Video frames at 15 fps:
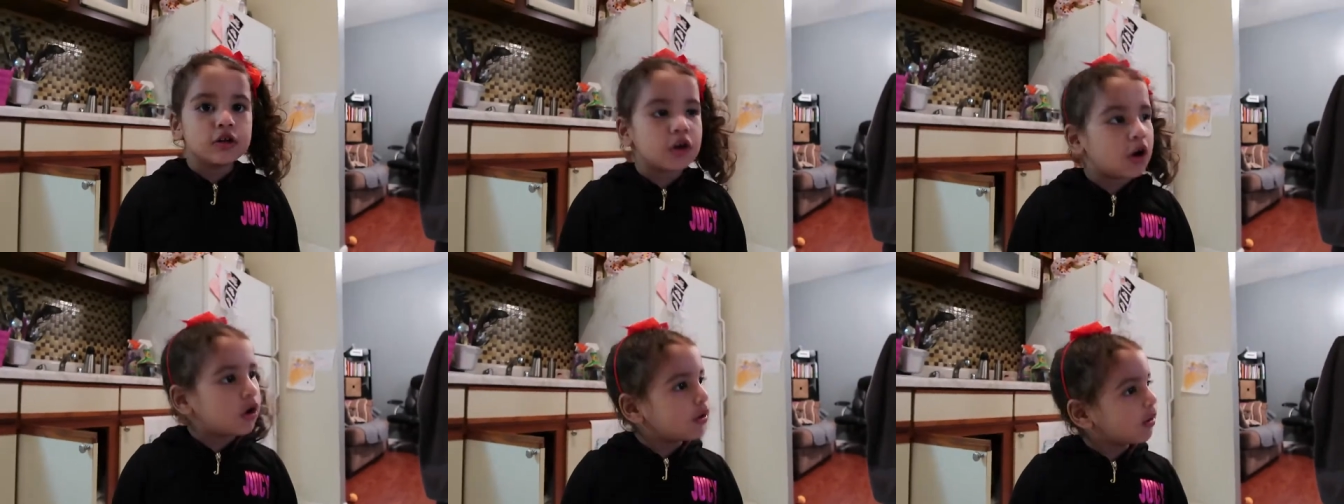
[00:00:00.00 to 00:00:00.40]

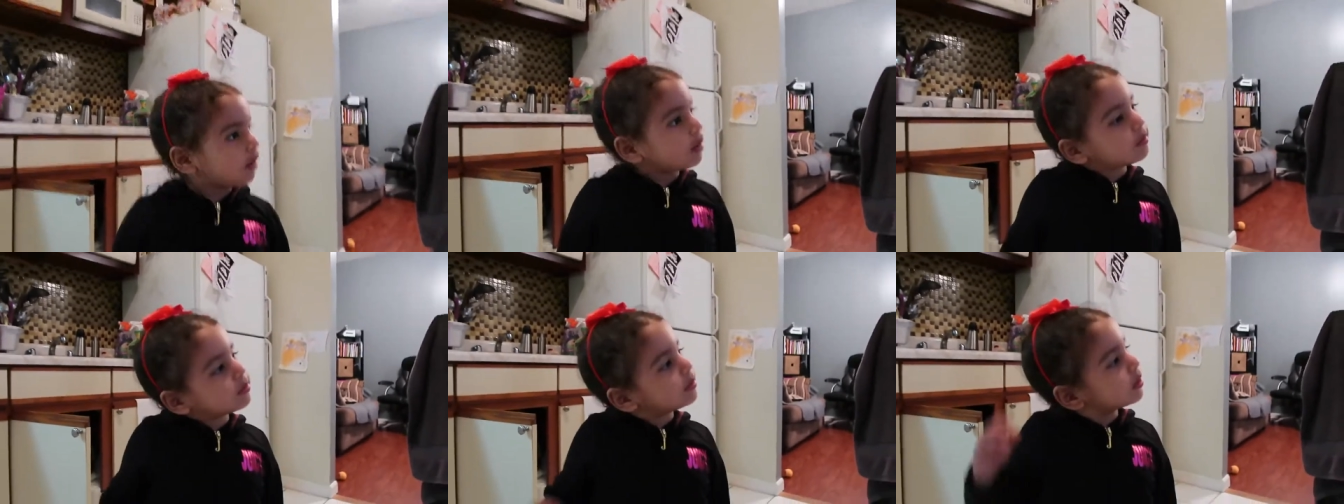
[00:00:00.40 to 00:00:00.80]
No,
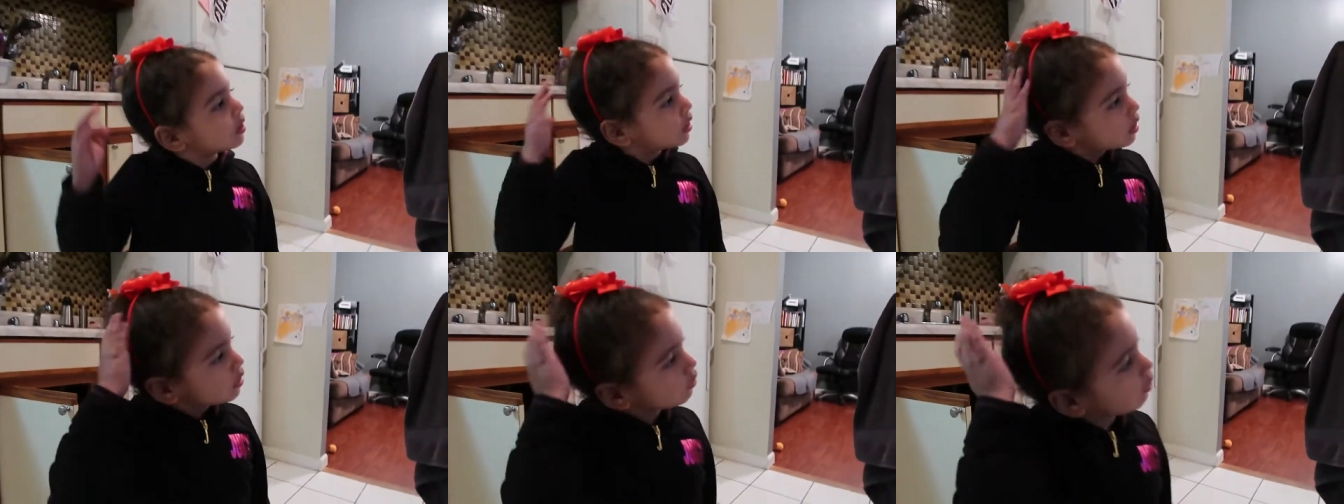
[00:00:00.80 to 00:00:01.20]
um,
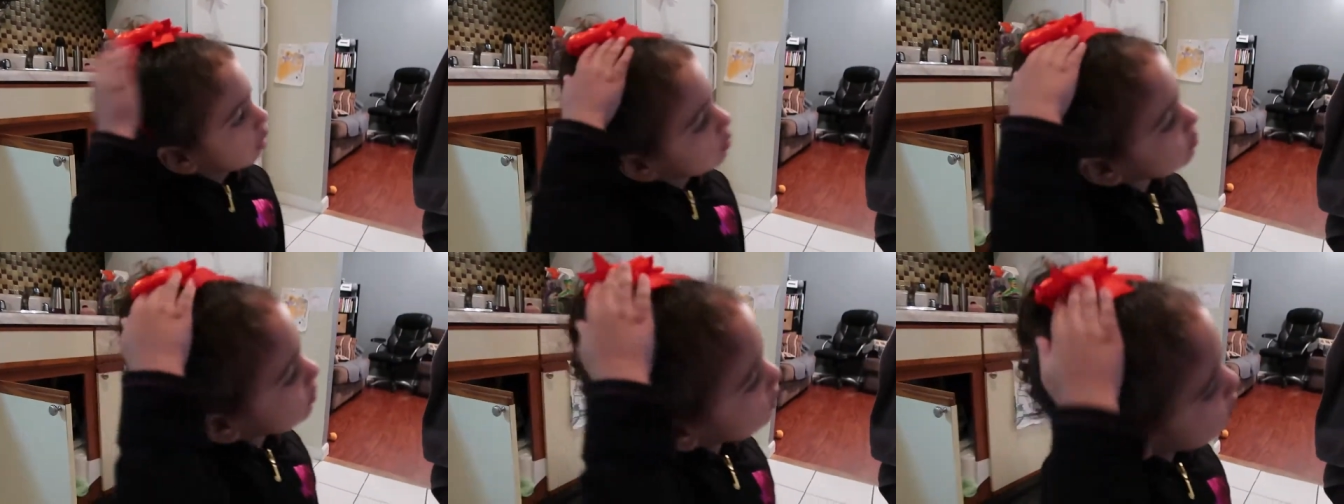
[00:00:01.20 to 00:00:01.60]

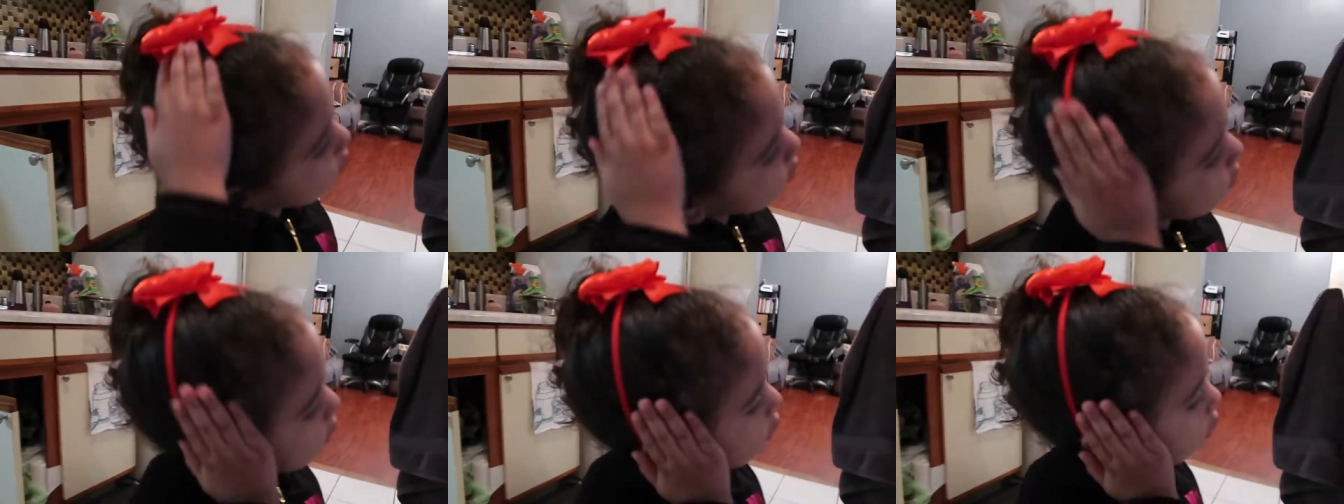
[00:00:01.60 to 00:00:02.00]
Grandma
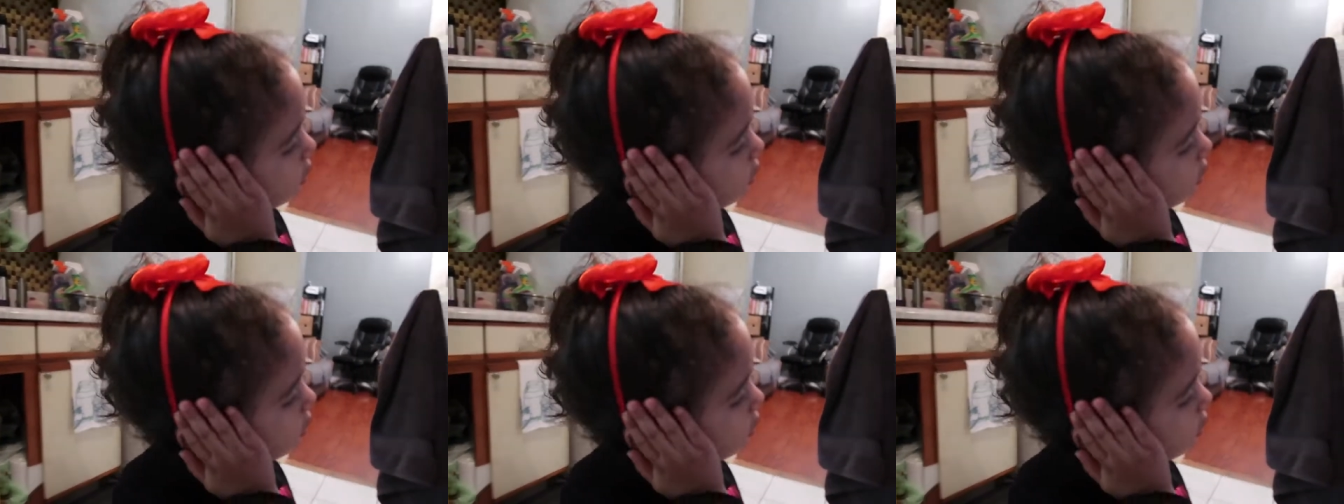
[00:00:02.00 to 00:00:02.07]
gave me